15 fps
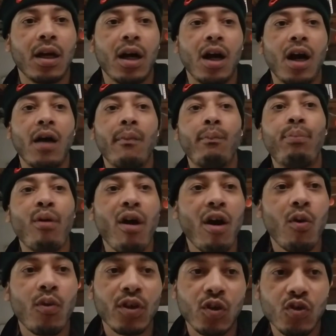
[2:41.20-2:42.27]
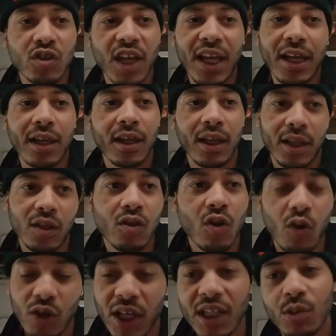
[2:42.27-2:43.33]
a bar where you take, you
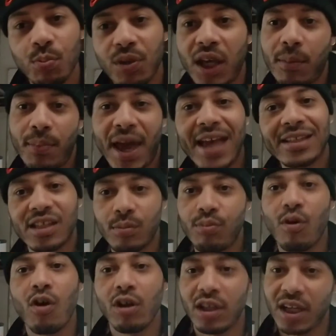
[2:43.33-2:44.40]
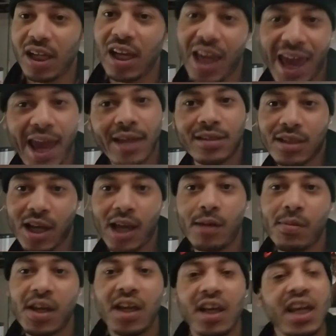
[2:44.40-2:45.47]
know, niggas play basketball in class type.
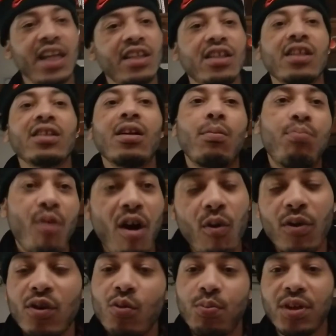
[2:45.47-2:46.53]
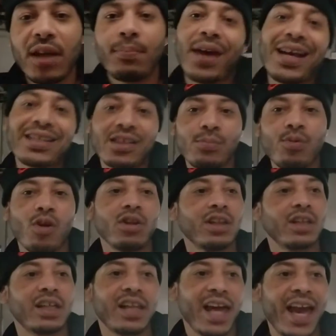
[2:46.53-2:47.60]
He took the bar where you play basketball
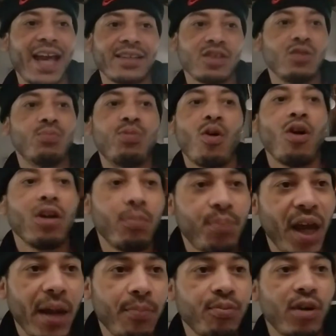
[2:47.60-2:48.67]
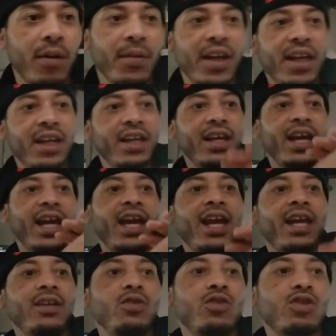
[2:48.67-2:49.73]
in class, you ball the paper up,
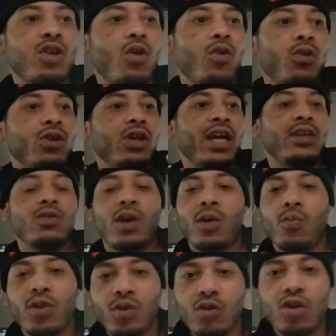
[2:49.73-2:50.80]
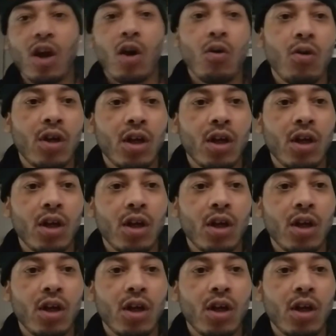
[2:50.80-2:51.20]
and you so and, you, and when you go